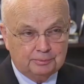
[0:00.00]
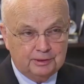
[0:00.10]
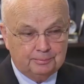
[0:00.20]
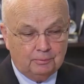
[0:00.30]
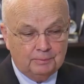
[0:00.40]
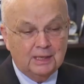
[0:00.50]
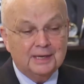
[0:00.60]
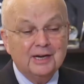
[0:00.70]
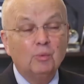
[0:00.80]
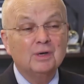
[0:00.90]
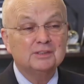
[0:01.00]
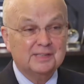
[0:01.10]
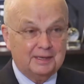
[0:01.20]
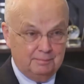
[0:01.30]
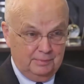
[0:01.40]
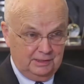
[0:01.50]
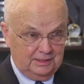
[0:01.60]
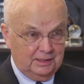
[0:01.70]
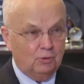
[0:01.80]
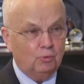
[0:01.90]
people. Now, what does that mean?
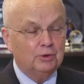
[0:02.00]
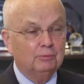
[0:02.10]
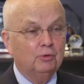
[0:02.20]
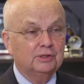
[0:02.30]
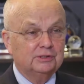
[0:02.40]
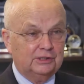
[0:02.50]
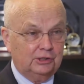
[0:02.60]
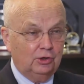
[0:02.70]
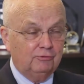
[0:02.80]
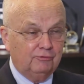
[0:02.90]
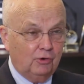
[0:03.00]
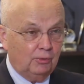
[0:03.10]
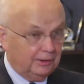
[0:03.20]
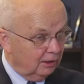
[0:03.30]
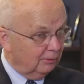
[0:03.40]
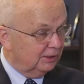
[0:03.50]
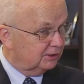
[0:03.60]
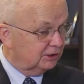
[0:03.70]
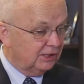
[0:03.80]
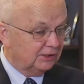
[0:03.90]
Where does it go forward? And I already
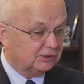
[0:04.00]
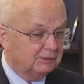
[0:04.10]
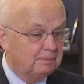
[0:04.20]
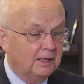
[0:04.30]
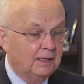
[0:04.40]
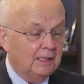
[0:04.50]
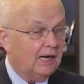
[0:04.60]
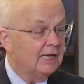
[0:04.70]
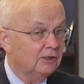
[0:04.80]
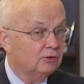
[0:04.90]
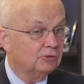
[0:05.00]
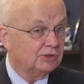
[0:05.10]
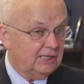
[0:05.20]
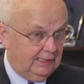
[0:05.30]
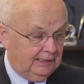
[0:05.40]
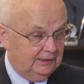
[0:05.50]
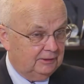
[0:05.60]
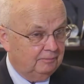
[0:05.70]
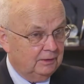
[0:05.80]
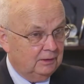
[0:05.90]
suggested I understand
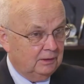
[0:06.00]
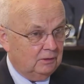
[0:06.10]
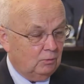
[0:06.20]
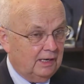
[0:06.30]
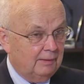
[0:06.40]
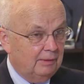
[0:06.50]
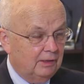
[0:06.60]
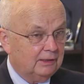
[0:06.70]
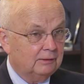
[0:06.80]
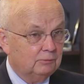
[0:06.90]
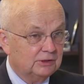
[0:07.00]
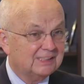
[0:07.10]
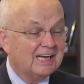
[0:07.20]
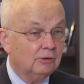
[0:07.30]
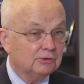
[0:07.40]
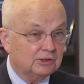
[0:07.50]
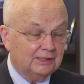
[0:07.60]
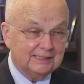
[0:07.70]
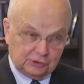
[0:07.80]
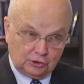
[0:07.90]
why America was
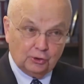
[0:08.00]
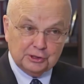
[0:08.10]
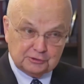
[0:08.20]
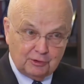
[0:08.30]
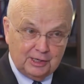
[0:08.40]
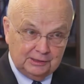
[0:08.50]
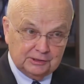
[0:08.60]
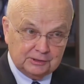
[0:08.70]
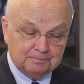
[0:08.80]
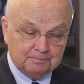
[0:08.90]
counseling its Kurdish friends